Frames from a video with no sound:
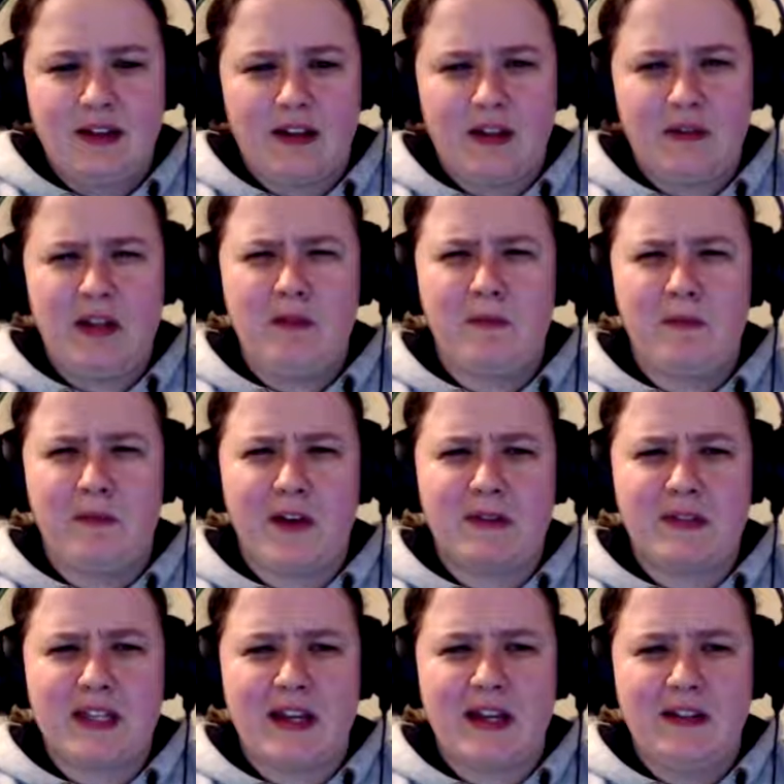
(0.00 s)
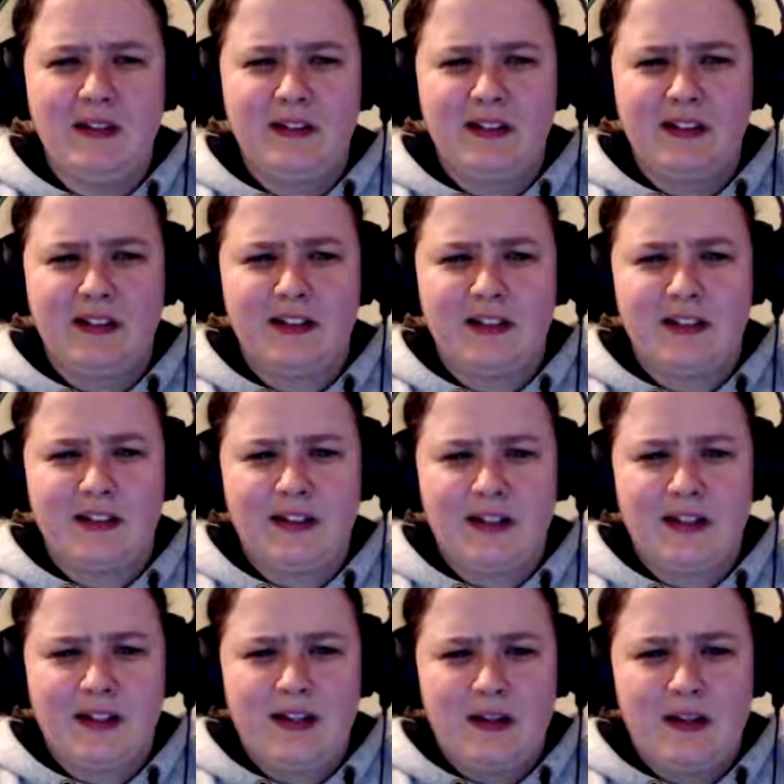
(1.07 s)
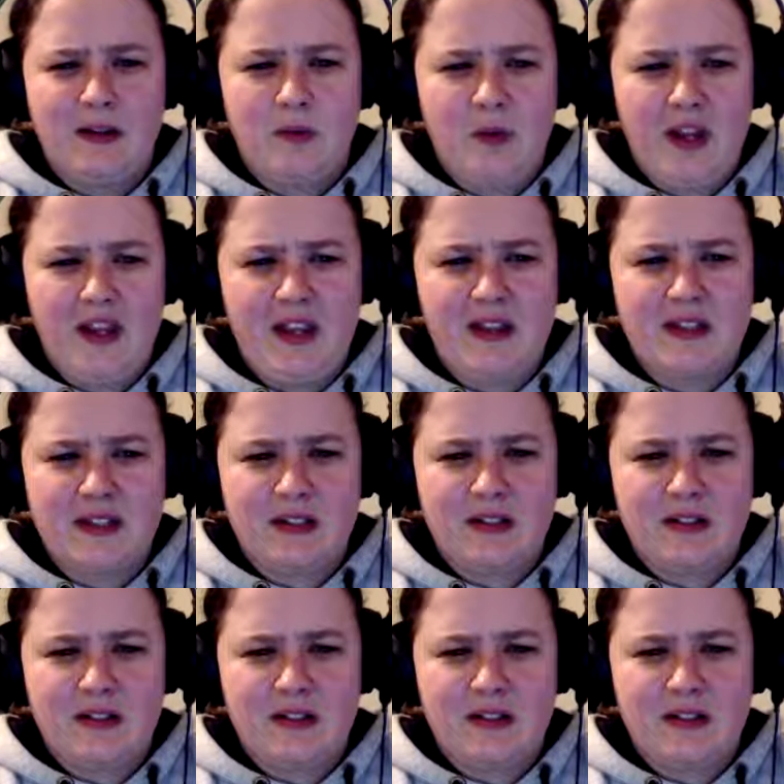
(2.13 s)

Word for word: I think I'm 5'10". Wait.